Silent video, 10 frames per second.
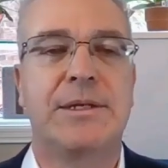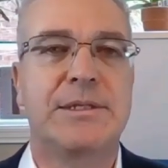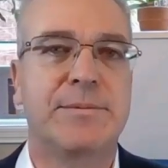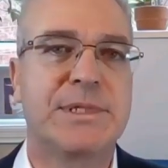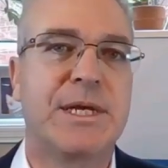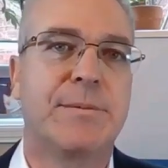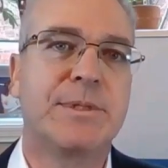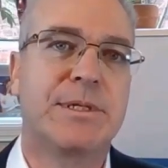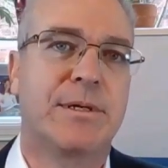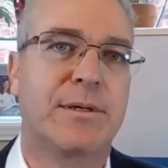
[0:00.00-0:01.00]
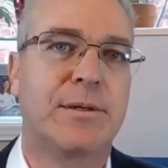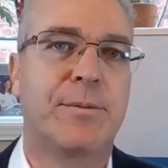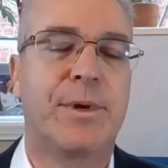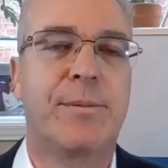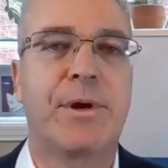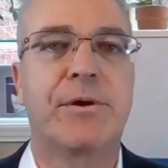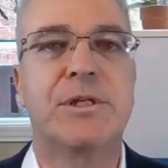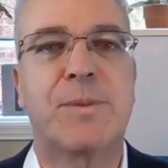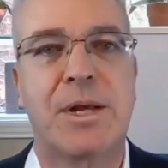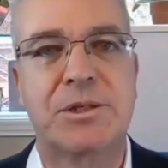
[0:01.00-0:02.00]
some tips, a little bit about
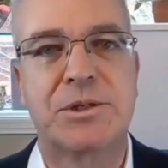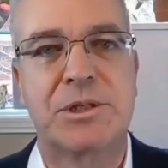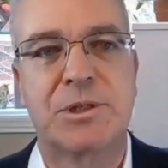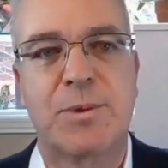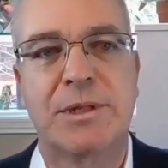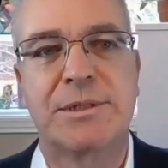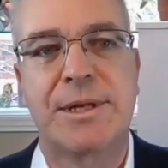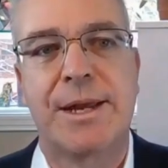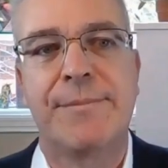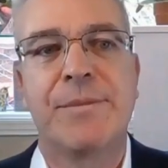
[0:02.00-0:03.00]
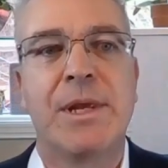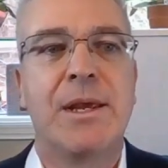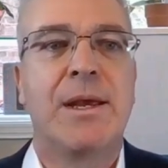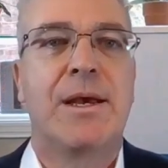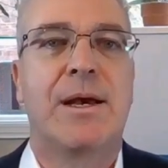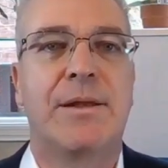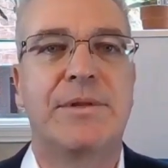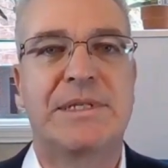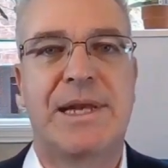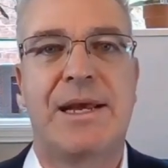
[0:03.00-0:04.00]
our sponsors as well today.
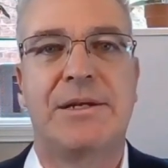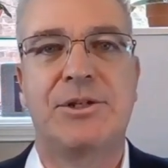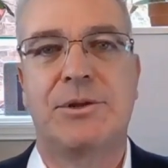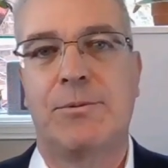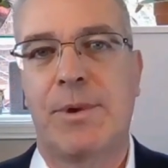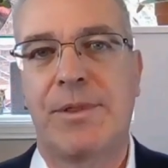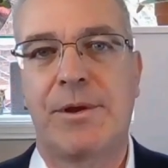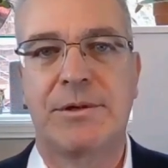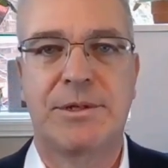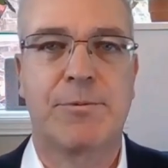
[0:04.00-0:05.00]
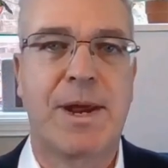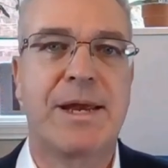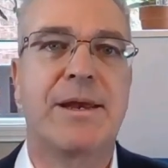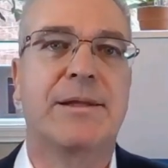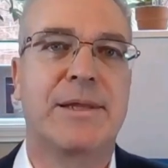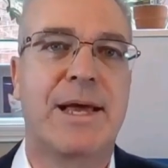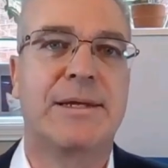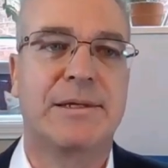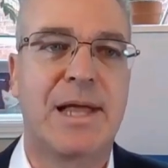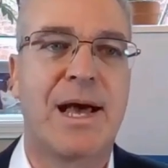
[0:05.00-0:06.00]
The stage, when there's a red
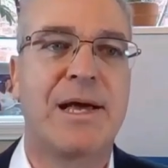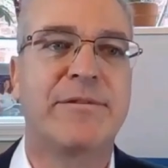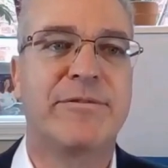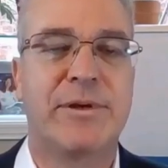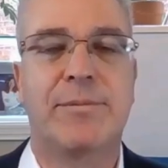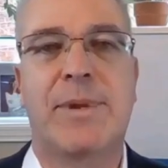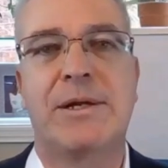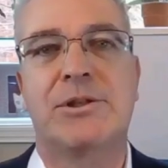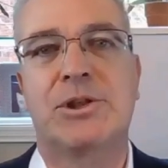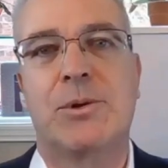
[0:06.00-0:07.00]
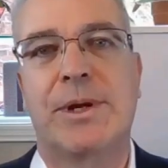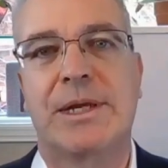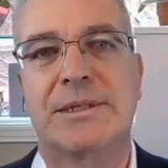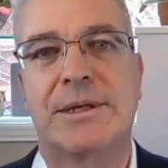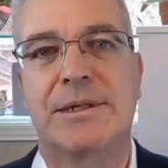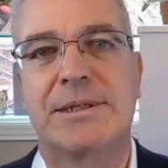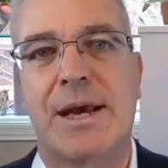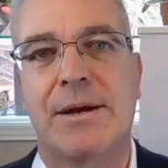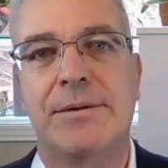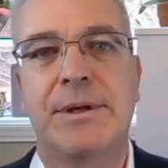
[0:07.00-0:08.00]
light live button showing as it is
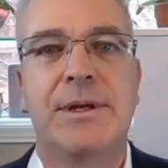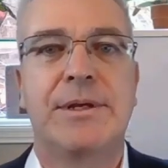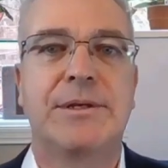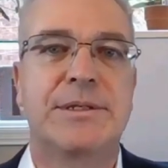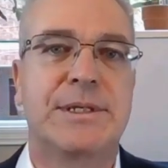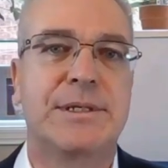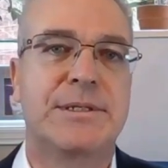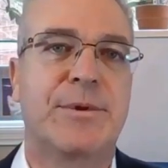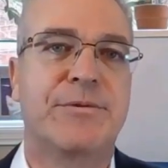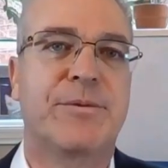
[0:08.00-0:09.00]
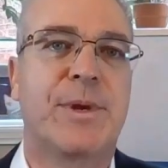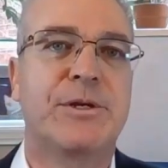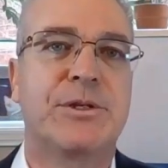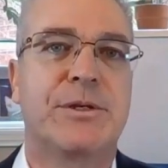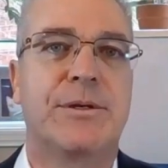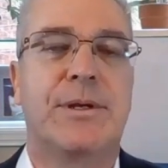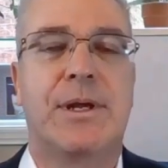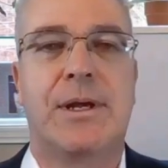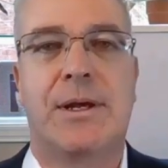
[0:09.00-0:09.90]
now, you'll see some information.